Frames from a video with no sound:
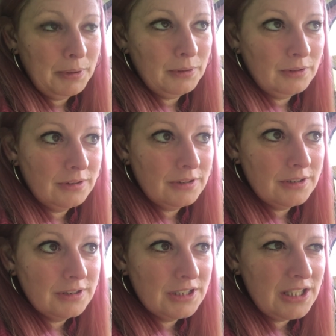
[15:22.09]

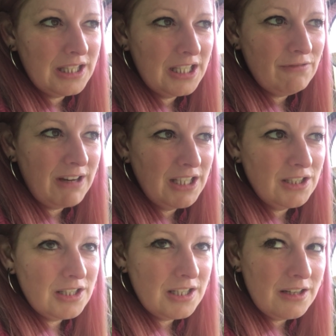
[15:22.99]
I don't think it
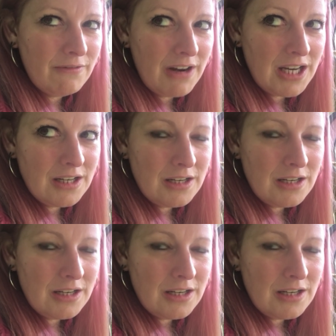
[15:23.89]
rained. Did it rain?